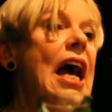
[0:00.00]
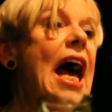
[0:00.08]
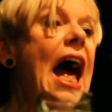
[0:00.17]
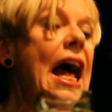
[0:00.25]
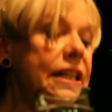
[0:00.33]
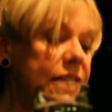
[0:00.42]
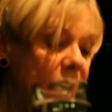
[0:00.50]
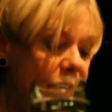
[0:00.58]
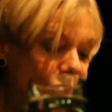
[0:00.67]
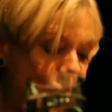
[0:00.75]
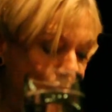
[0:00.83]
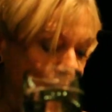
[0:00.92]
and
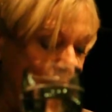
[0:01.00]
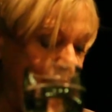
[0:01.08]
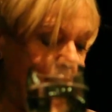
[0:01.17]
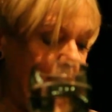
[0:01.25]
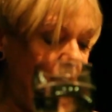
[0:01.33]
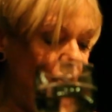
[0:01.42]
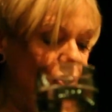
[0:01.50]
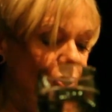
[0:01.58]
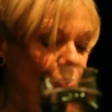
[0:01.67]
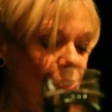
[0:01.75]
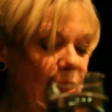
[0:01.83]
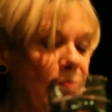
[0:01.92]
the ability to
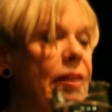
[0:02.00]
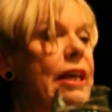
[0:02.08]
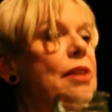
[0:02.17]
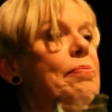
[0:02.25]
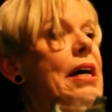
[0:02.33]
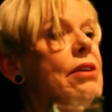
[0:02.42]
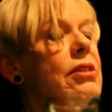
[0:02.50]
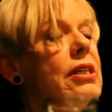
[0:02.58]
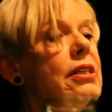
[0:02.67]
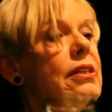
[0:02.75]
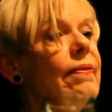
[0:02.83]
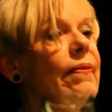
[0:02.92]
do something about
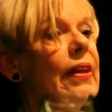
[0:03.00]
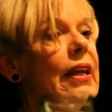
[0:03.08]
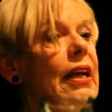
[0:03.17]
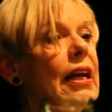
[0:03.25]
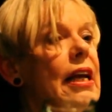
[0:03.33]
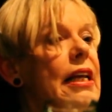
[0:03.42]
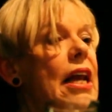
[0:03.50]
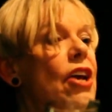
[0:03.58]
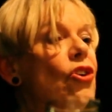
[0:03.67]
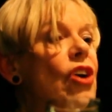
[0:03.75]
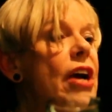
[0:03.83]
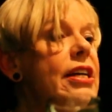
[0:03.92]
it. Now,
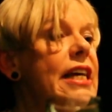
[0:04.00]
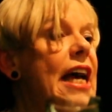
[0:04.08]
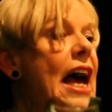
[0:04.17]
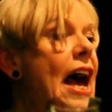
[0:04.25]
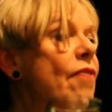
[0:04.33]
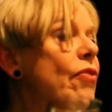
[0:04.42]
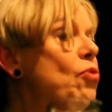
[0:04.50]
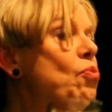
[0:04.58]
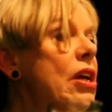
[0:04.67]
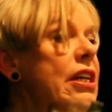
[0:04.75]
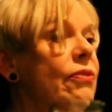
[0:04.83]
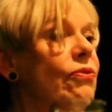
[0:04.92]
you're going to have a
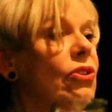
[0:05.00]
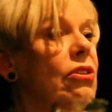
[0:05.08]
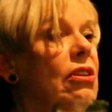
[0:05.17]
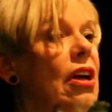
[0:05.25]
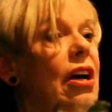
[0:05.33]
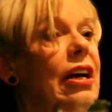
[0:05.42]
wonderful